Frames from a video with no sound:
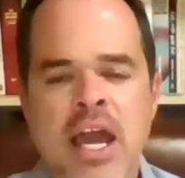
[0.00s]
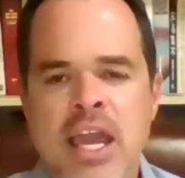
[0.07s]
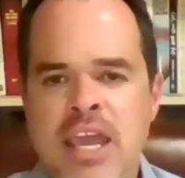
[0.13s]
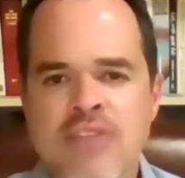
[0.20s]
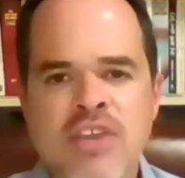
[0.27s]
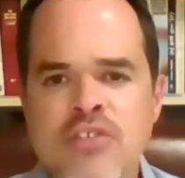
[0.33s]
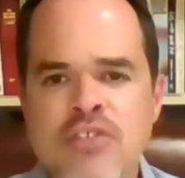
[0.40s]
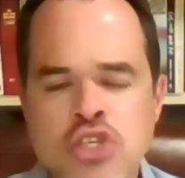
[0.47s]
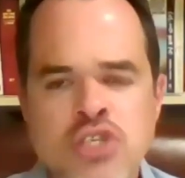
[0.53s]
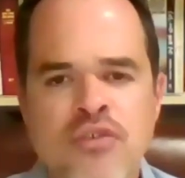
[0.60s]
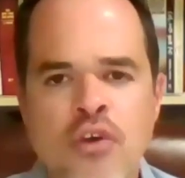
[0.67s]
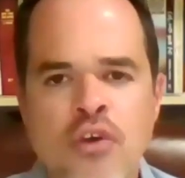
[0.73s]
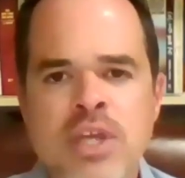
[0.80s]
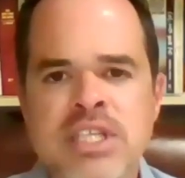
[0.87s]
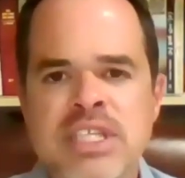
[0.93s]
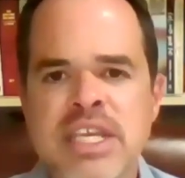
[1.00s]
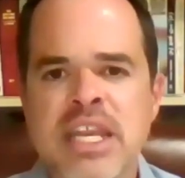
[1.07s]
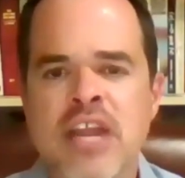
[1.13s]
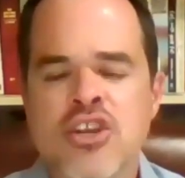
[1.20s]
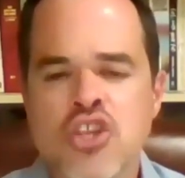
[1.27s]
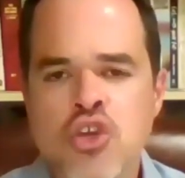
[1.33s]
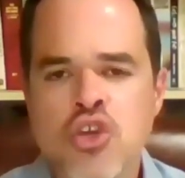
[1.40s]
even if you just focus
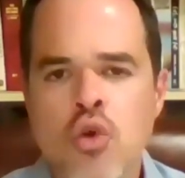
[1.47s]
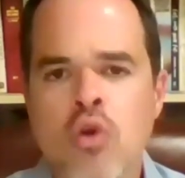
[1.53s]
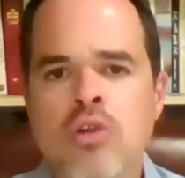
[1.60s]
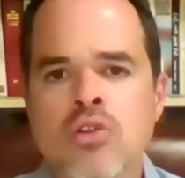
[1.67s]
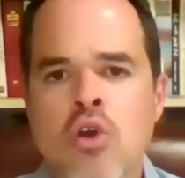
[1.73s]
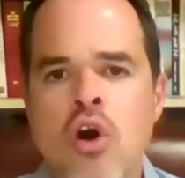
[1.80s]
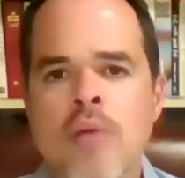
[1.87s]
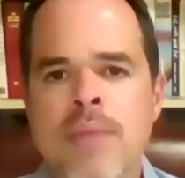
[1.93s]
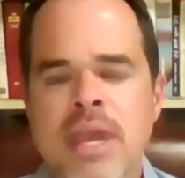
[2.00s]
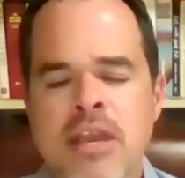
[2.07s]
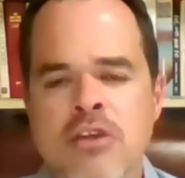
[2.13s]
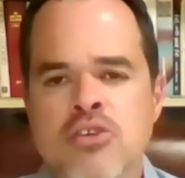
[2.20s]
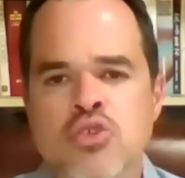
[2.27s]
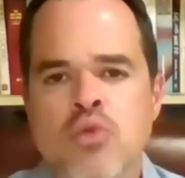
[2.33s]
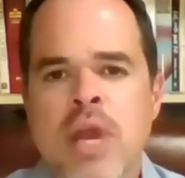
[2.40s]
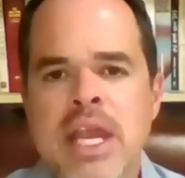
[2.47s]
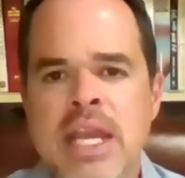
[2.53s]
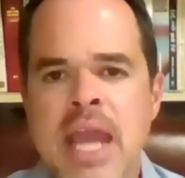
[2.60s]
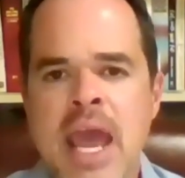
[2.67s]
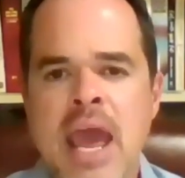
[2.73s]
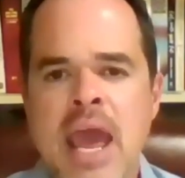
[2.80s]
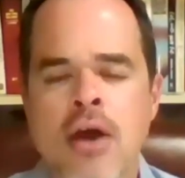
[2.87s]
in on your lawmakers right
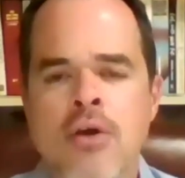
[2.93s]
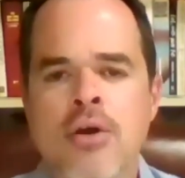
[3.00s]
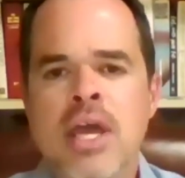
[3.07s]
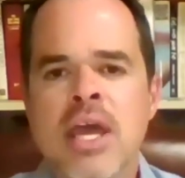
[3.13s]
now